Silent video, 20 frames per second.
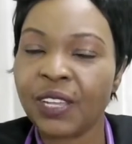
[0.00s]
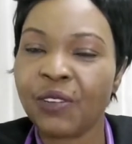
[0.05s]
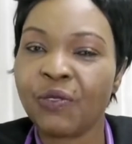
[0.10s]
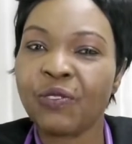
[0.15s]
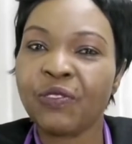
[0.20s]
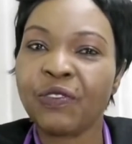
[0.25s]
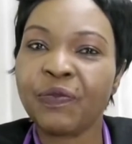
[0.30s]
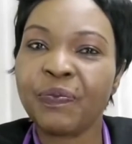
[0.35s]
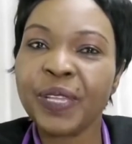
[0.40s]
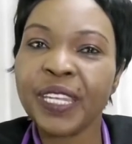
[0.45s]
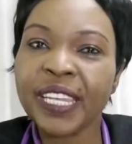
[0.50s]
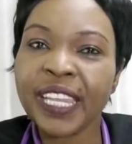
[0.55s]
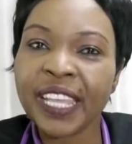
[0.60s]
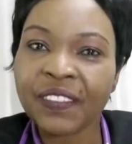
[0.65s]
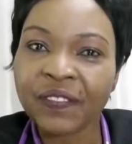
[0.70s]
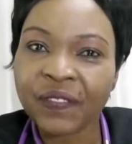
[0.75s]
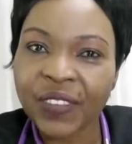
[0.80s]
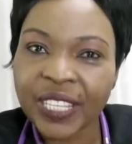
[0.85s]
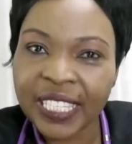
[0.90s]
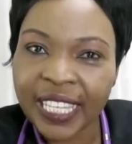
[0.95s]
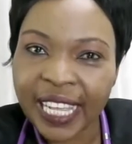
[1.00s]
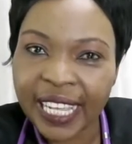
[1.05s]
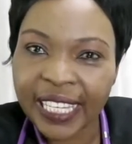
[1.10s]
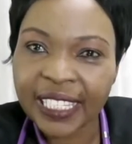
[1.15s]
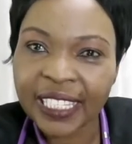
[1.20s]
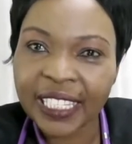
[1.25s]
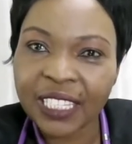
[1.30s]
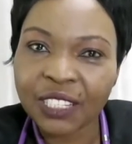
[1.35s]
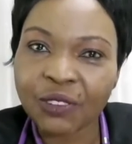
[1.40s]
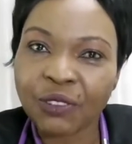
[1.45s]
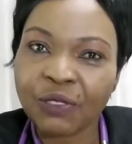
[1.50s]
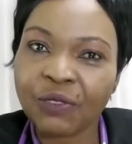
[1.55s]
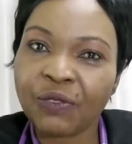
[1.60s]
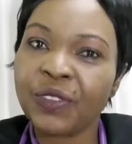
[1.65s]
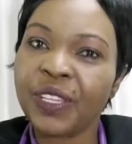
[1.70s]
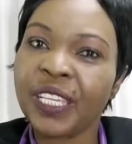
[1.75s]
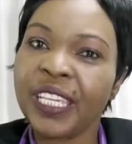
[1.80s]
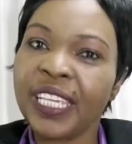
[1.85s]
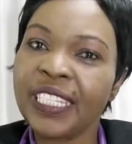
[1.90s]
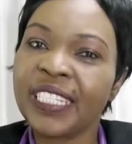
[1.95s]
we've been emphasizing of
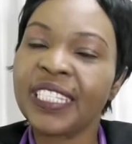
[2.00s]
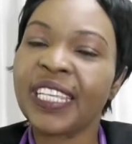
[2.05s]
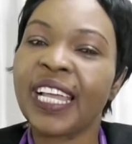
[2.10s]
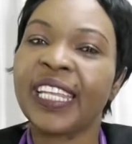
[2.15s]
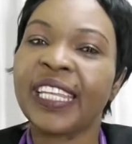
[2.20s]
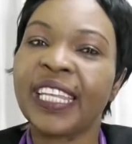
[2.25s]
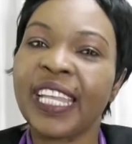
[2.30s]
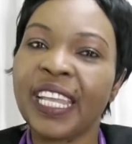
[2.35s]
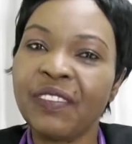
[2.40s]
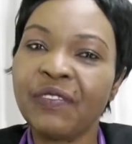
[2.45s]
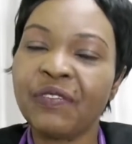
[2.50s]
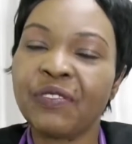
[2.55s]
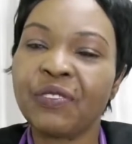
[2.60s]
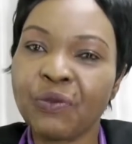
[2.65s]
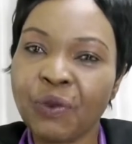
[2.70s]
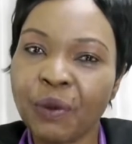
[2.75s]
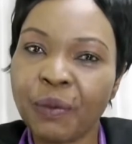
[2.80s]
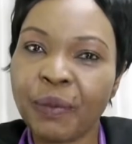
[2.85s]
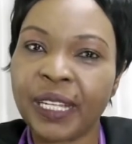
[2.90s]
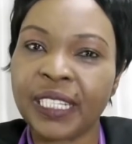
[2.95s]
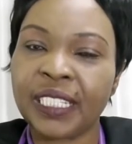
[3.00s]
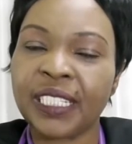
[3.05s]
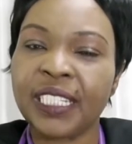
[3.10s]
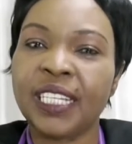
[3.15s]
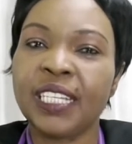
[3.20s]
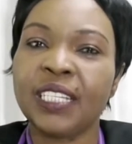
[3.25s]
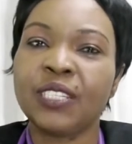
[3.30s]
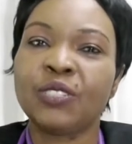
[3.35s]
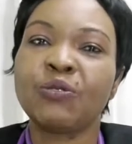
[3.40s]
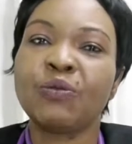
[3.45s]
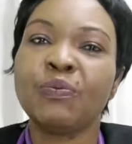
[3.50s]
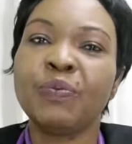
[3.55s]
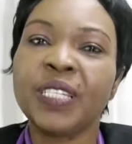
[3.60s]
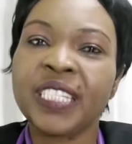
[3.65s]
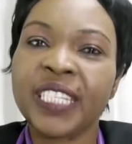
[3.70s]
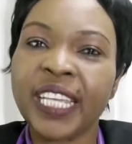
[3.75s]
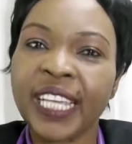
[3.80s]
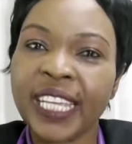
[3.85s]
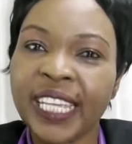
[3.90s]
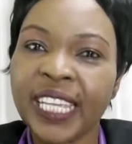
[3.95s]
each and every woman to be
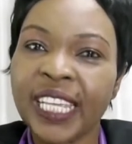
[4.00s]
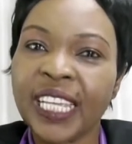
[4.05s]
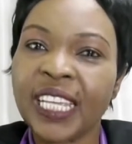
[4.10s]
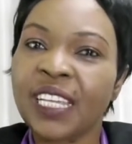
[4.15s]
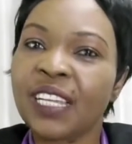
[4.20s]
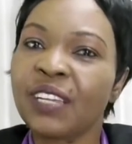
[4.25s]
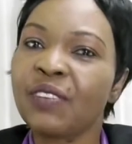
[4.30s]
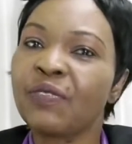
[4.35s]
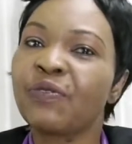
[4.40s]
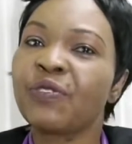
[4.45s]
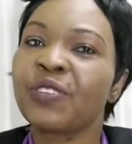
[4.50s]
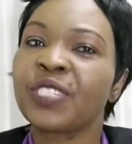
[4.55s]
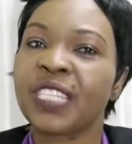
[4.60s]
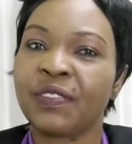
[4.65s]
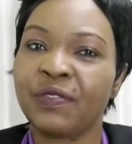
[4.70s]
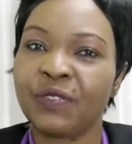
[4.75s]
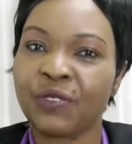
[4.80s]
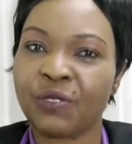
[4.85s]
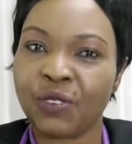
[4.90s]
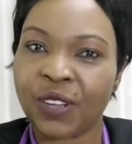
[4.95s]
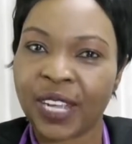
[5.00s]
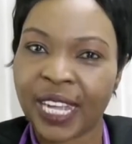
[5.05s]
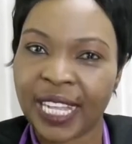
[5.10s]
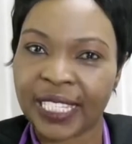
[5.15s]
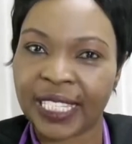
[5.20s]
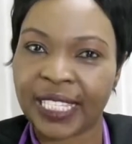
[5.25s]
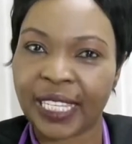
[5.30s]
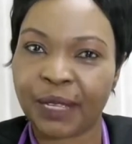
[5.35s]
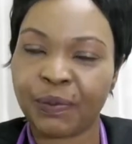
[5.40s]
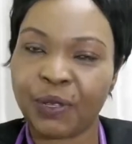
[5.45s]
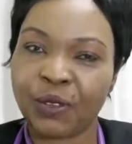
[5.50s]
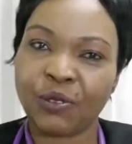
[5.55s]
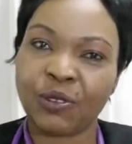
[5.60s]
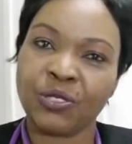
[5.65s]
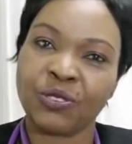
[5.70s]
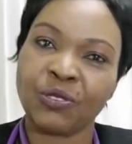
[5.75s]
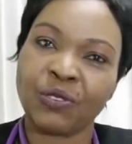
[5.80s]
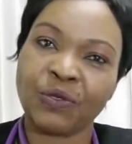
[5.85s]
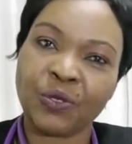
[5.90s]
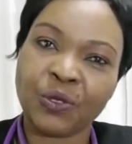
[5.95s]
checking for cervical cancer
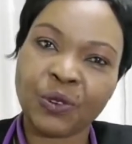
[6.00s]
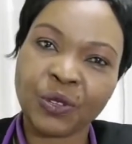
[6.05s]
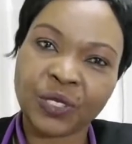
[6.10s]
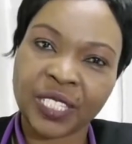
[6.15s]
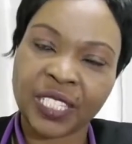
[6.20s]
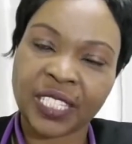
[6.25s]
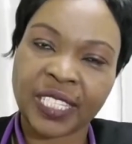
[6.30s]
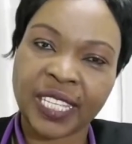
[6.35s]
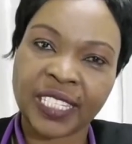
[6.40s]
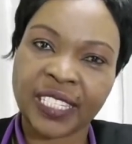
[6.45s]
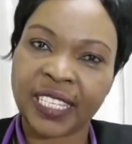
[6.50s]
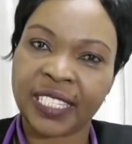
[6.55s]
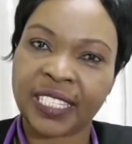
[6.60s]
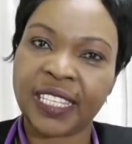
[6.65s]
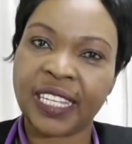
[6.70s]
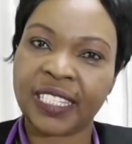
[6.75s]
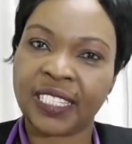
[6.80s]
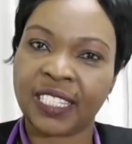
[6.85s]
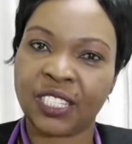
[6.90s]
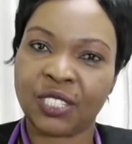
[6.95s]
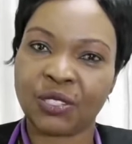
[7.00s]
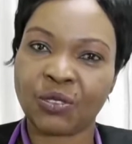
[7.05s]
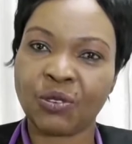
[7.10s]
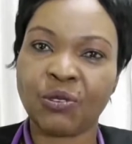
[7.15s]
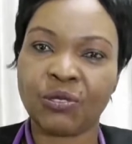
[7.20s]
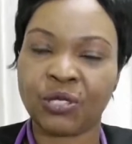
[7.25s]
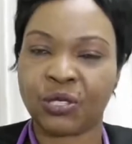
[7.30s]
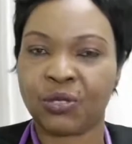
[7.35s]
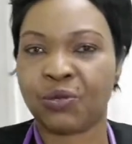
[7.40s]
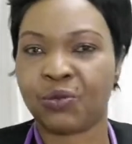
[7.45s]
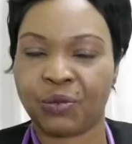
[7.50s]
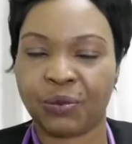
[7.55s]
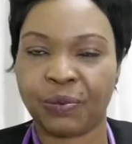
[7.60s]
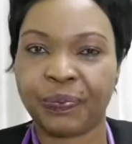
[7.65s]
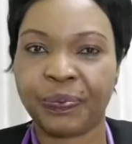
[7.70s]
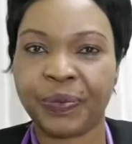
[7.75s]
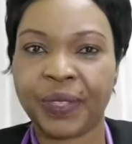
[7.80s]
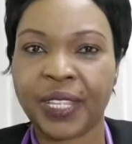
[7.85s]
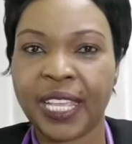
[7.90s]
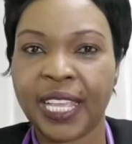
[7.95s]
because of those stages that it goes through.
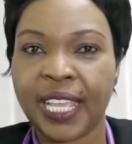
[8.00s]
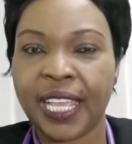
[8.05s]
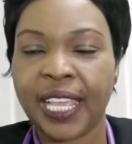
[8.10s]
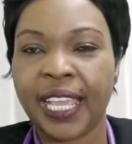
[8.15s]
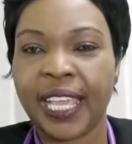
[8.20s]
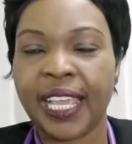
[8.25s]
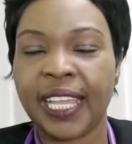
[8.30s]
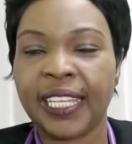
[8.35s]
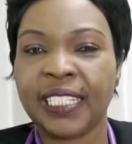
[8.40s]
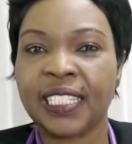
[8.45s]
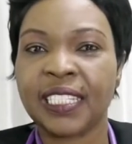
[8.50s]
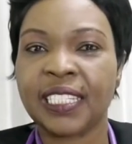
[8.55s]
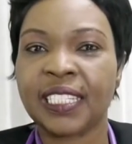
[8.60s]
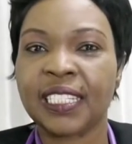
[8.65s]
And